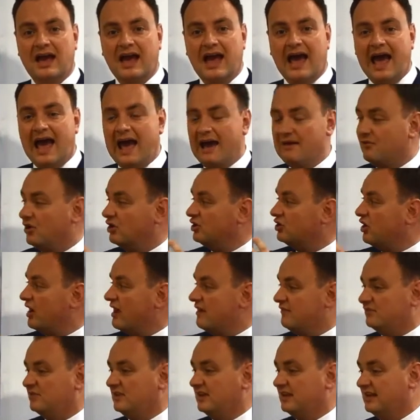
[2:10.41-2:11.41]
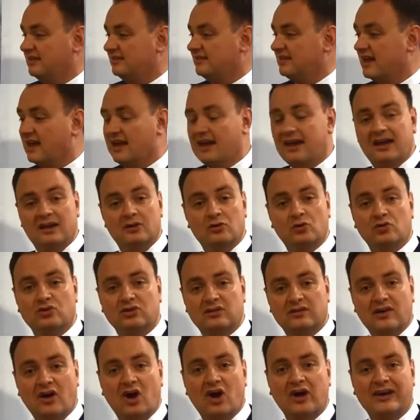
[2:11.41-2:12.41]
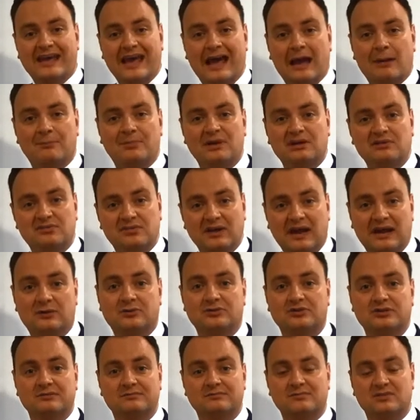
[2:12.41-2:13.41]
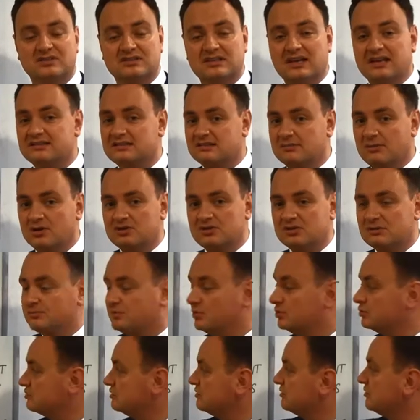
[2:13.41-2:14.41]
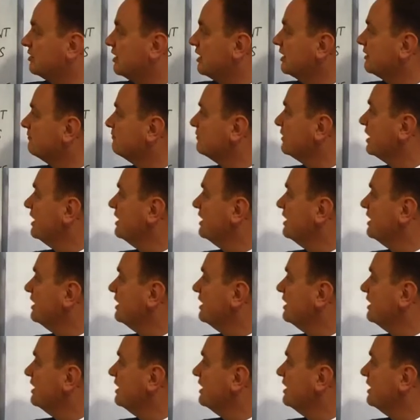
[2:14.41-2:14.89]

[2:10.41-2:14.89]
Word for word: have I got everything in there in order that I can be found? Because that's the most important thing.